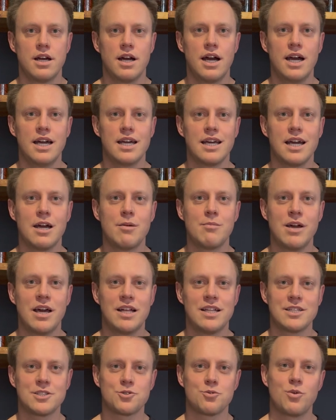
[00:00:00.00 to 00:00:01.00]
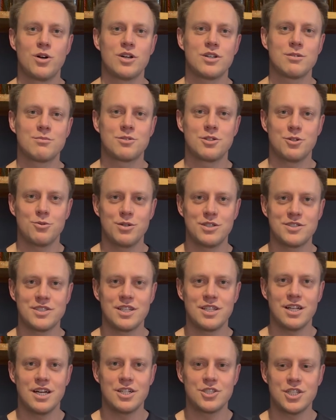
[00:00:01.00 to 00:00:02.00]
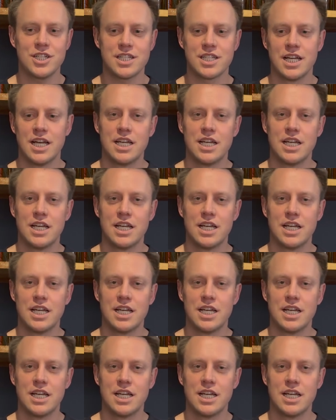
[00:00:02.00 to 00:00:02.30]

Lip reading: Hi, I'm Alex. Welcome to the Whiskey Logic.